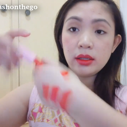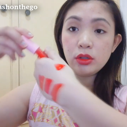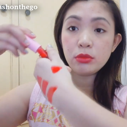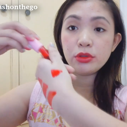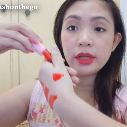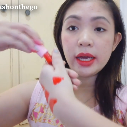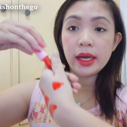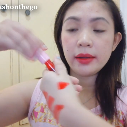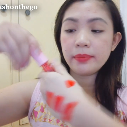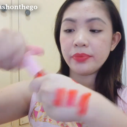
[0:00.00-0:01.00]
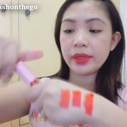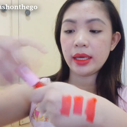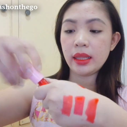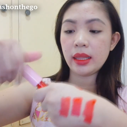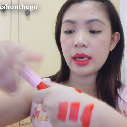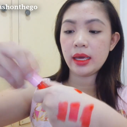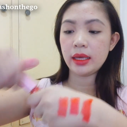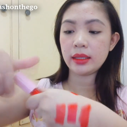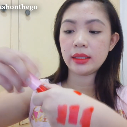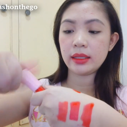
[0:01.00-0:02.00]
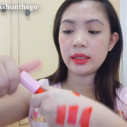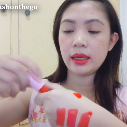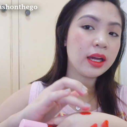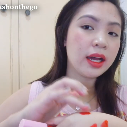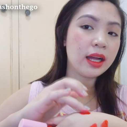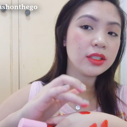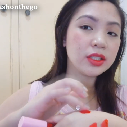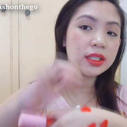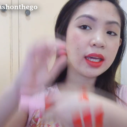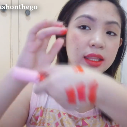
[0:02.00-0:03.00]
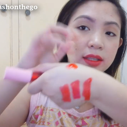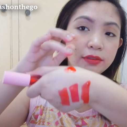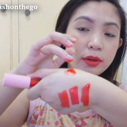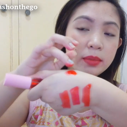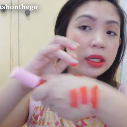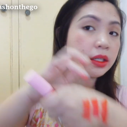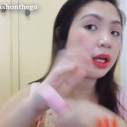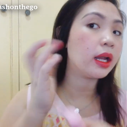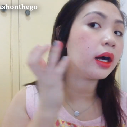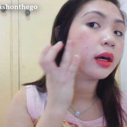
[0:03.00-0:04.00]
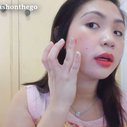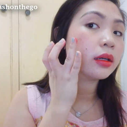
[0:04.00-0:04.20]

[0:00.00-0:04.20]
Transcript: Dito muna and then I'll just get from here na lang.